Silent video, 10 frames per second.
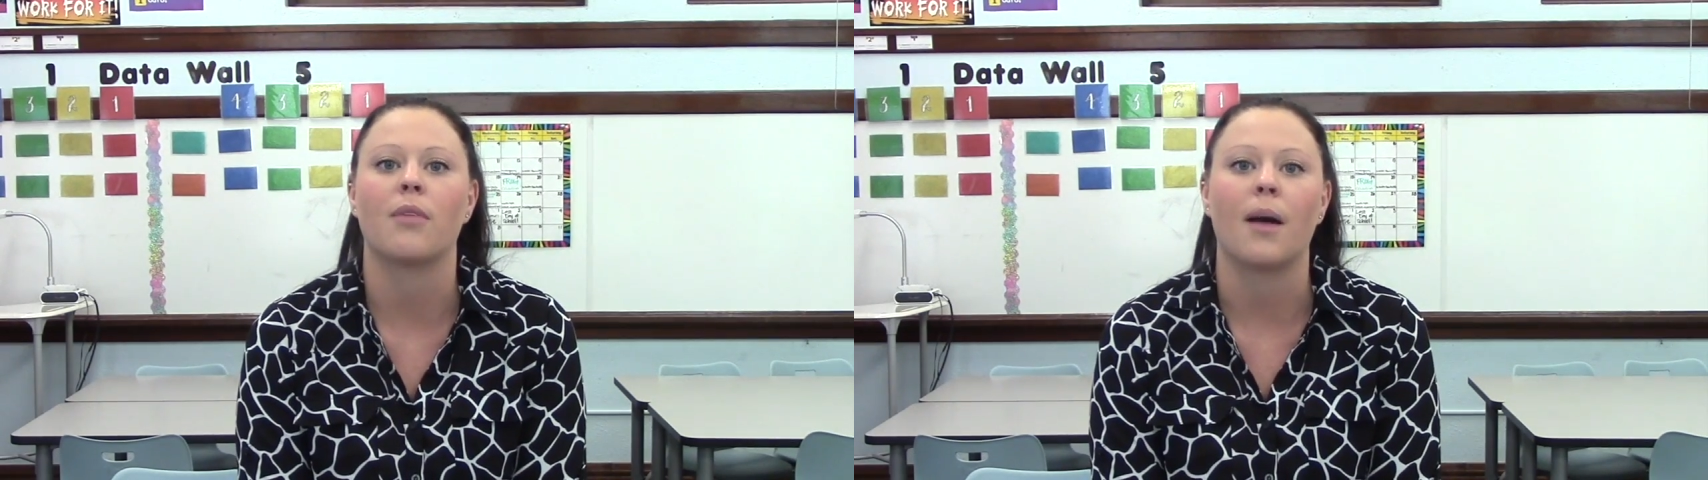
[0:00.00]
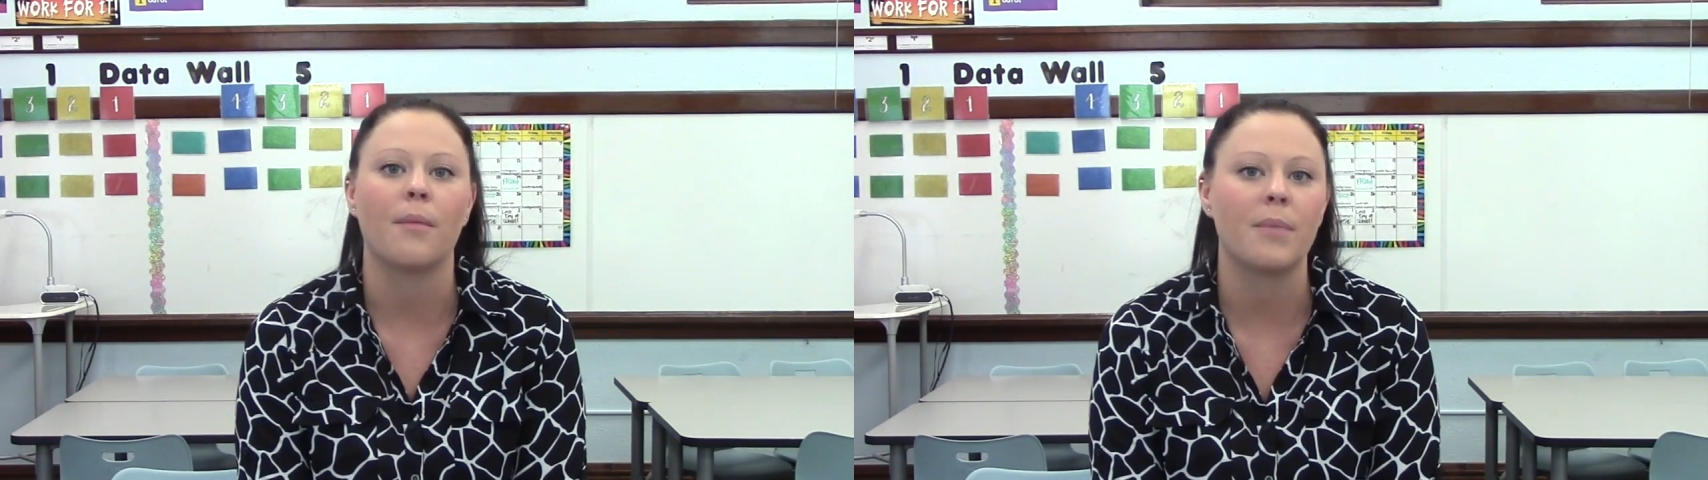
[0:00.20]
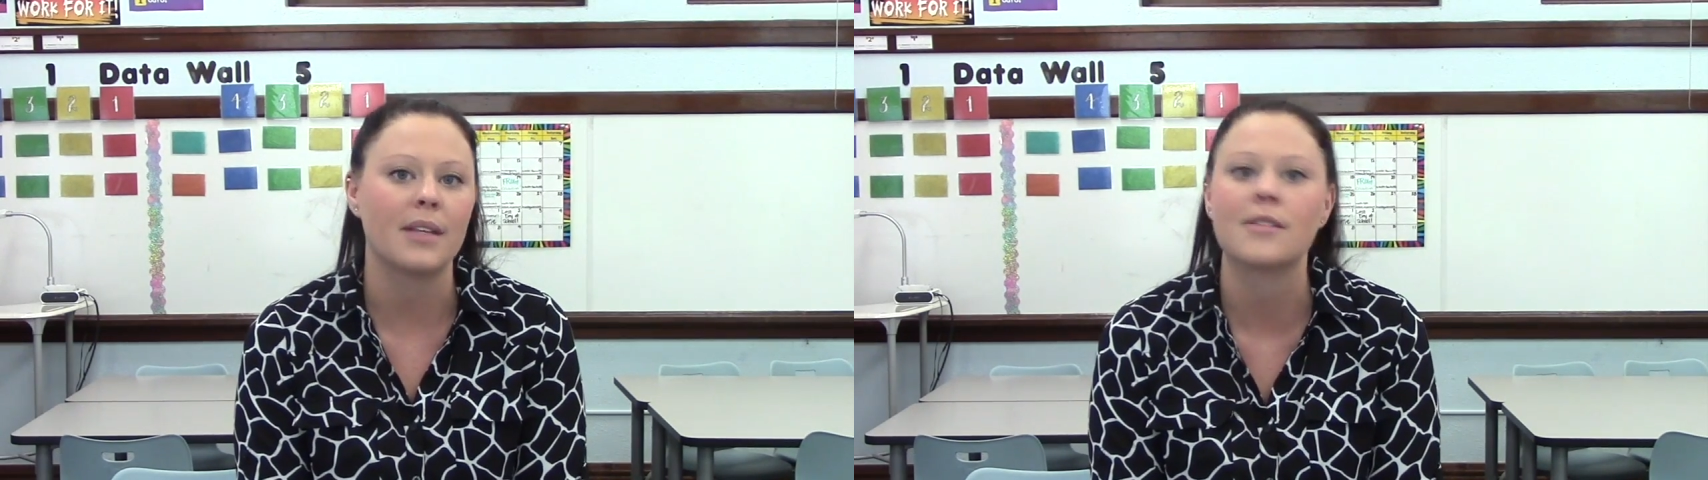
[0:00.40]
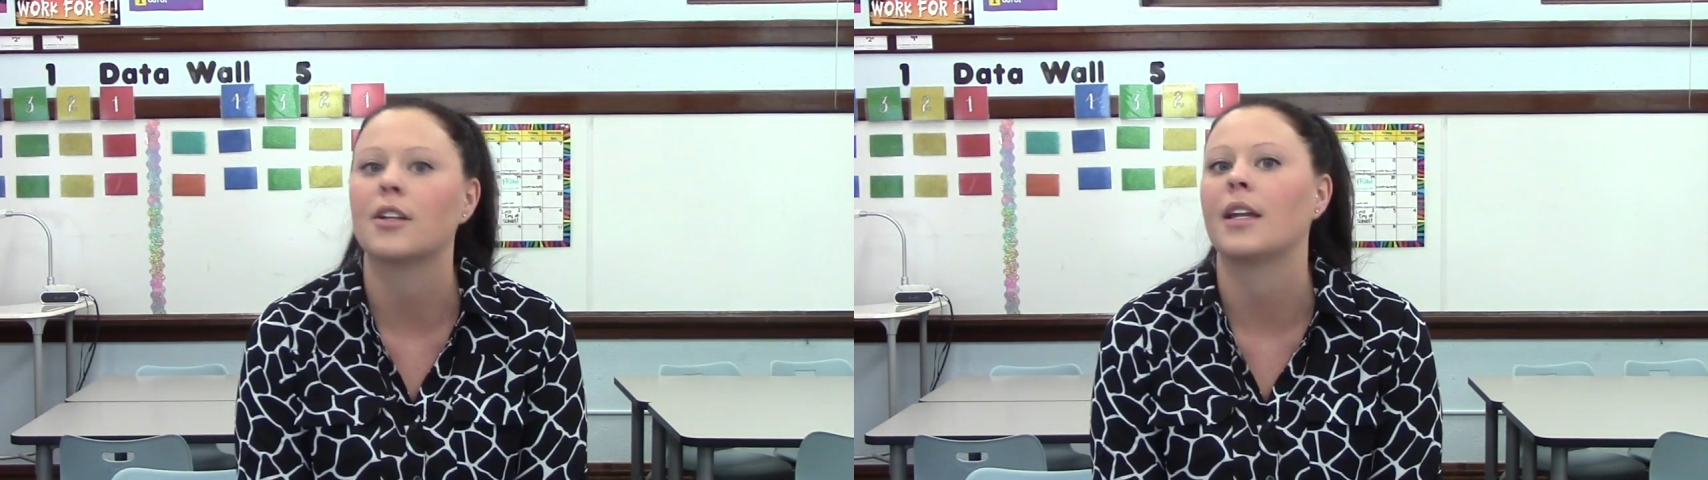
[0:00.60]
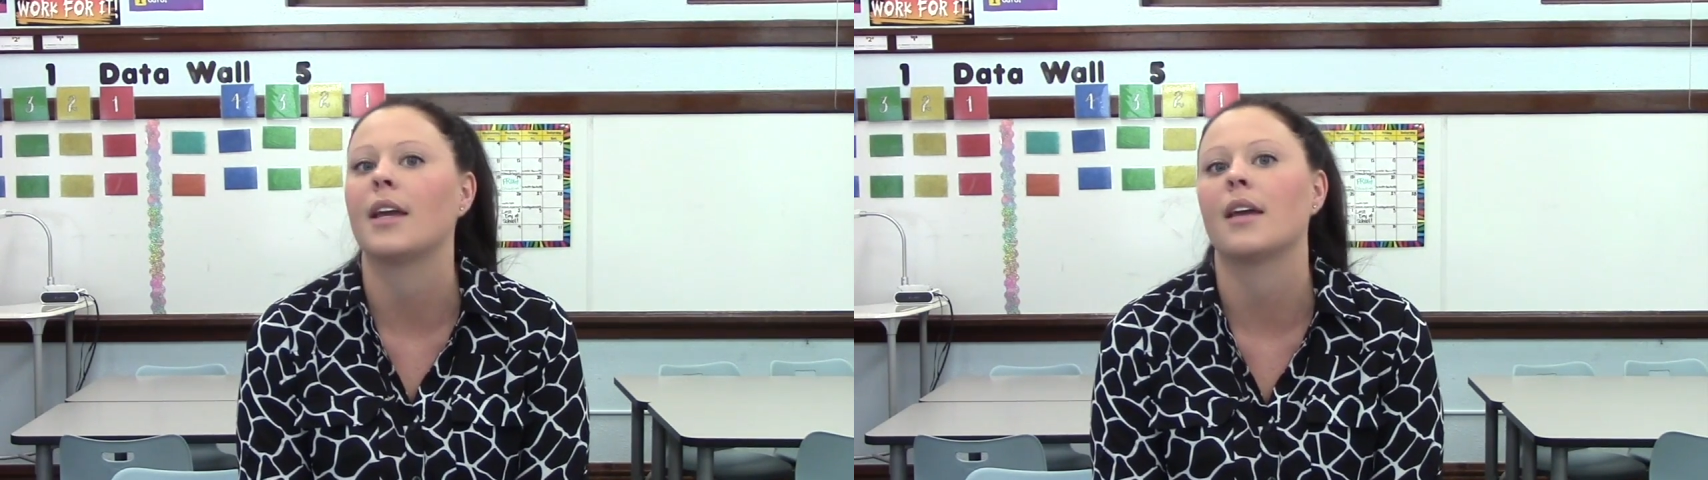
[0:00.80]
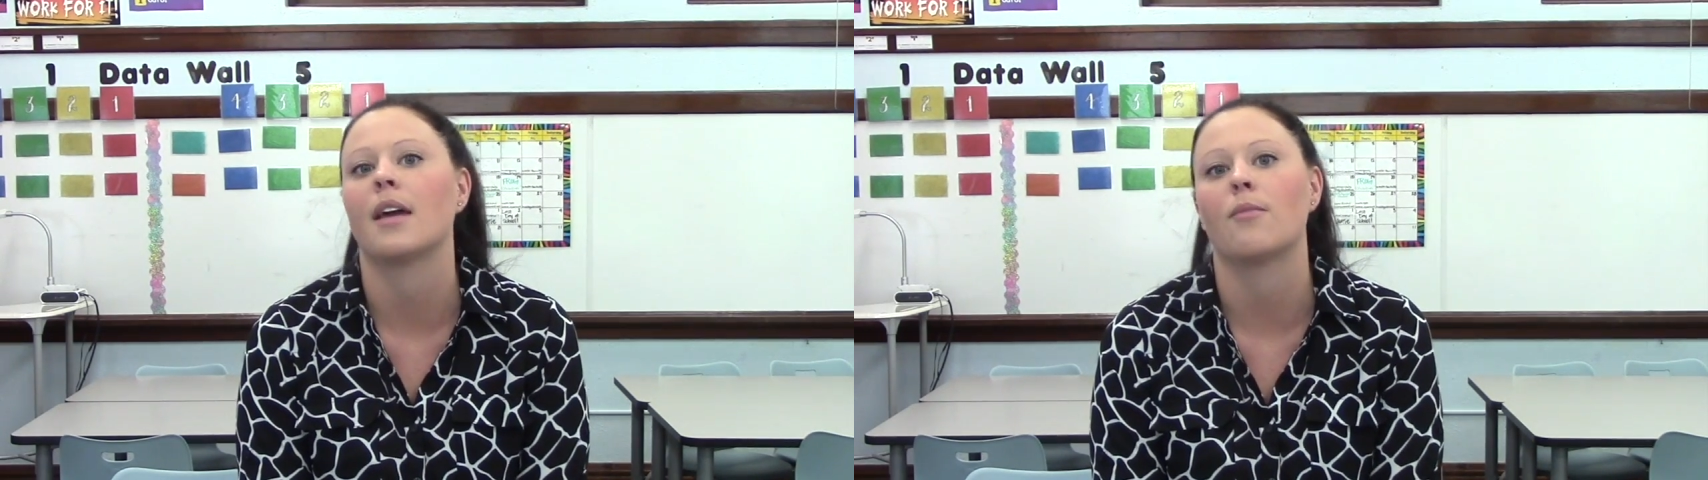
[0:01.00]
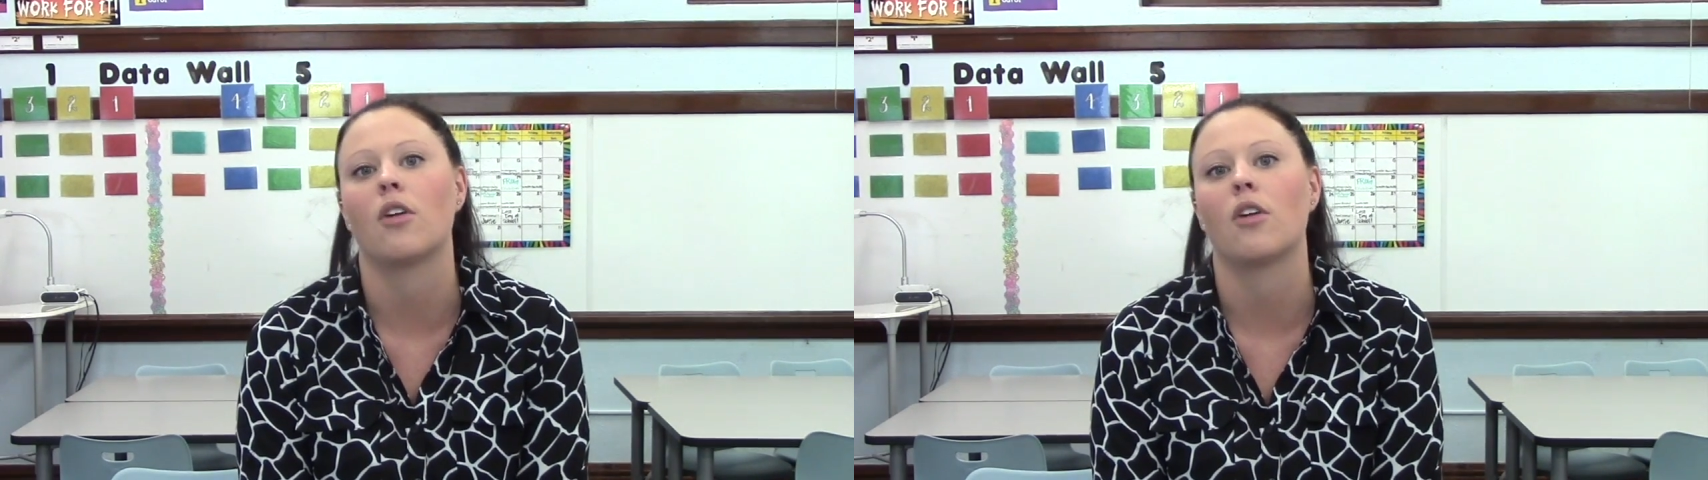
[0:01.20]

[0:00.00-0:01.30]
problem-based learning and more